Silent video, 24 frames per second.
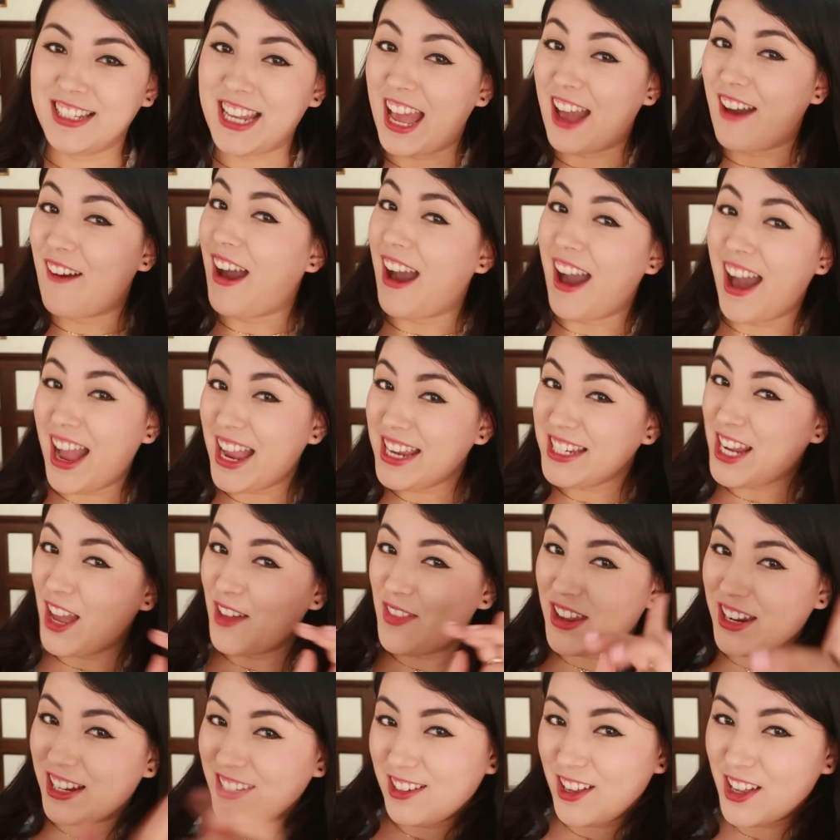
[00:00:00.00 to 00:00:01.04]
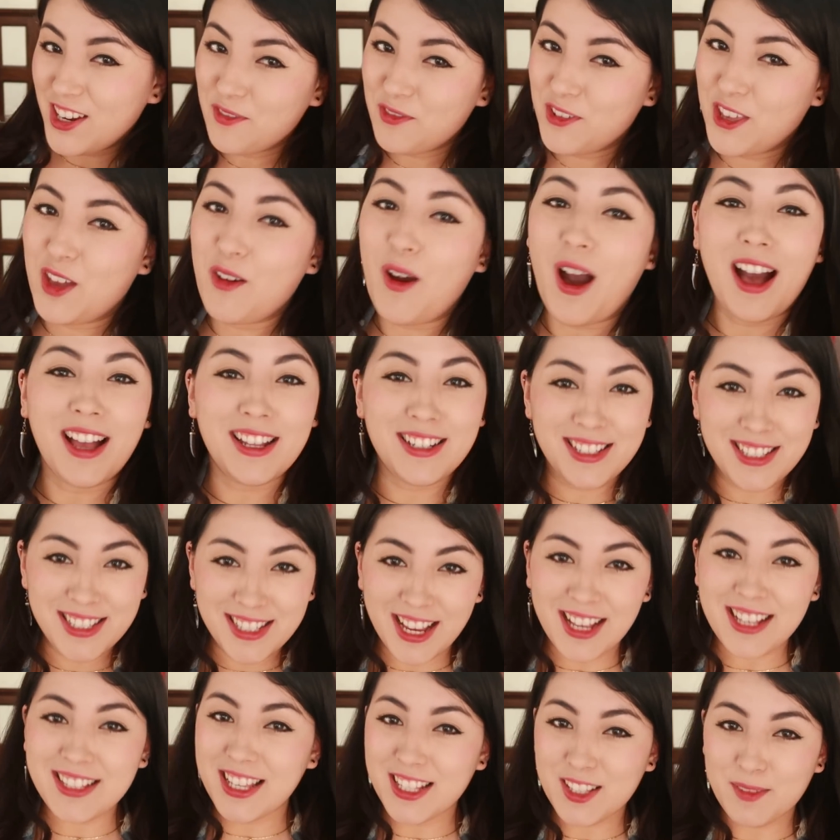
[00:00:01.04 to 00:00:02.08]
Now, I know that a lot of you are
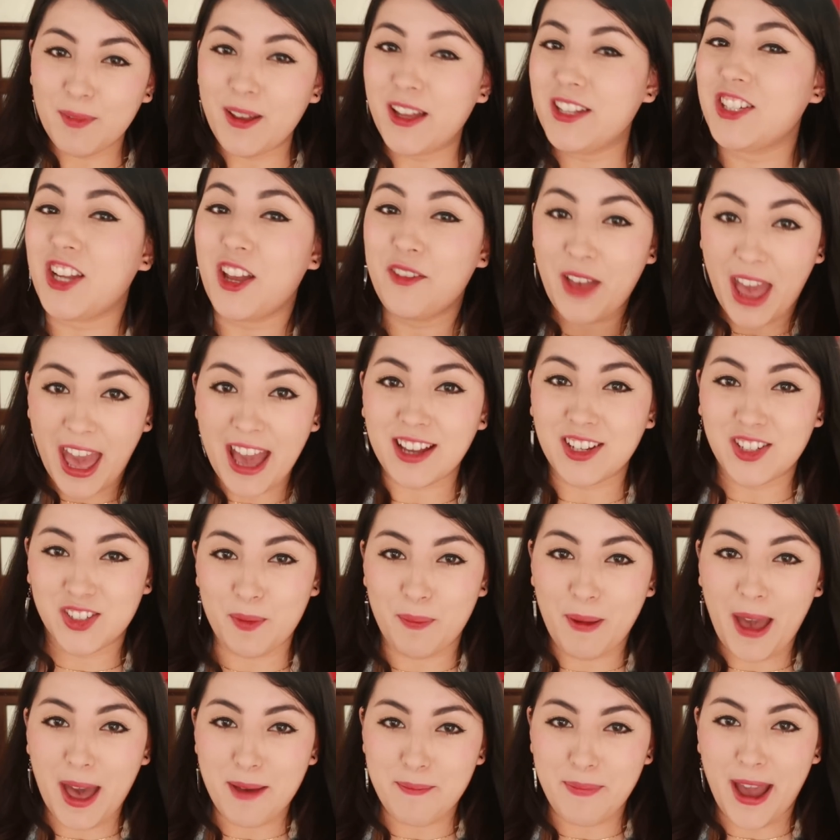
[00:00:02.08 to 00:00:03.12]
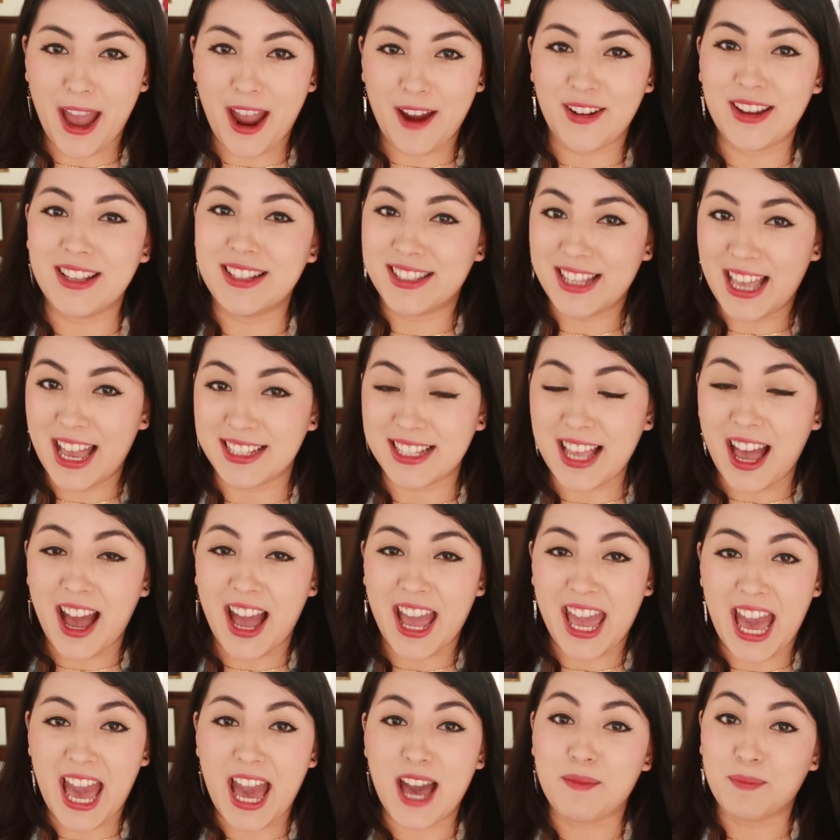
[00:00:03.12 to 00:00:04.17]
just as much of extra pet parents as
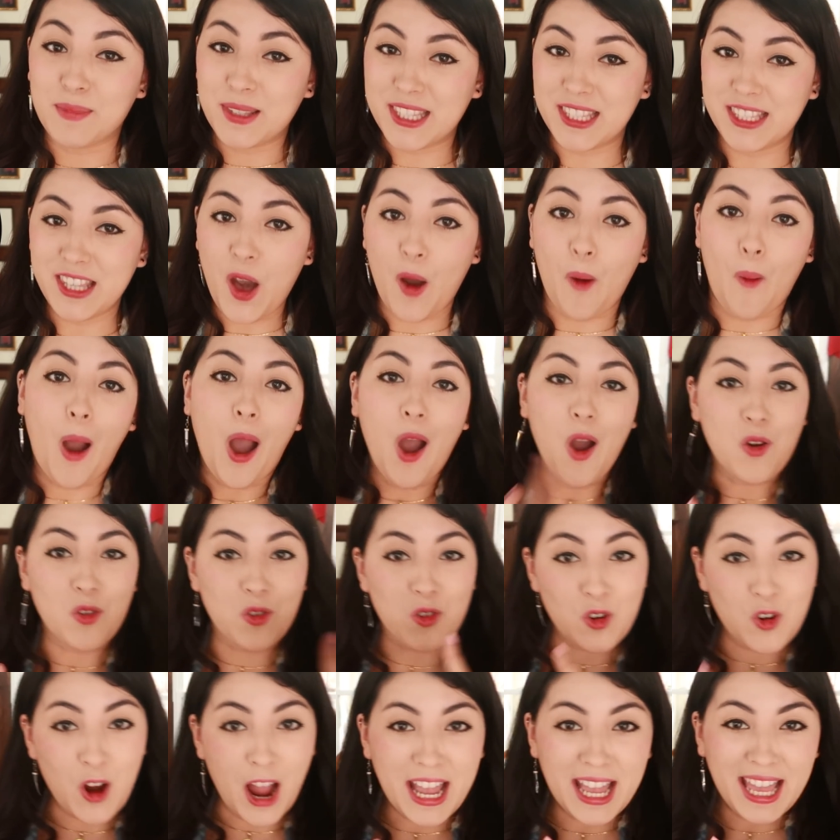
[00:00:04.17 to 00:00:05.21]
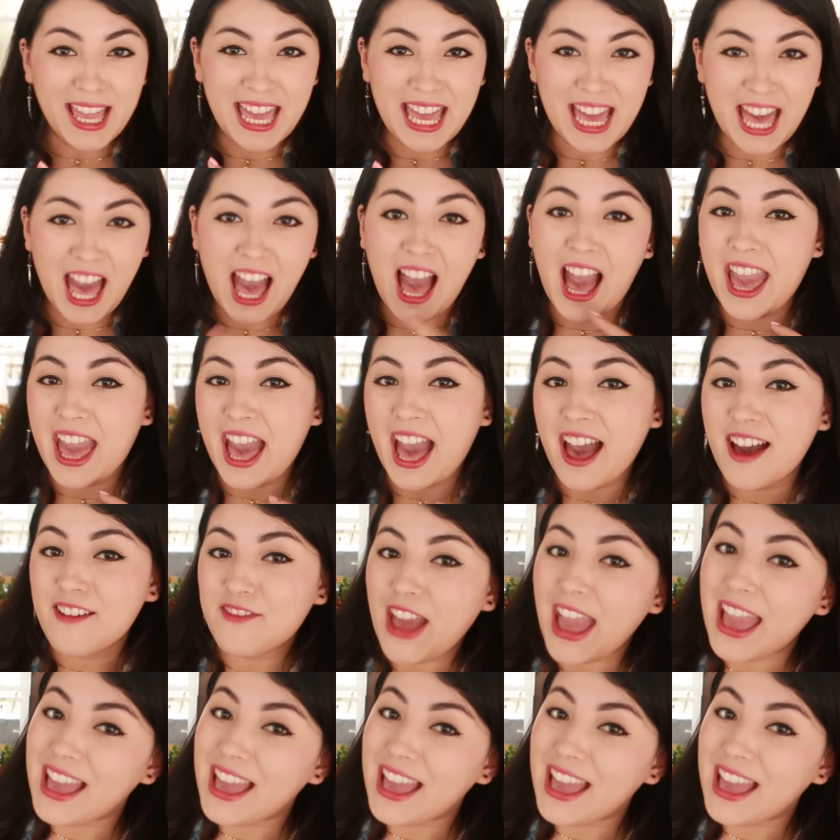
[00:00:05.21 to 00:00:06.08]
I am. So right here, I have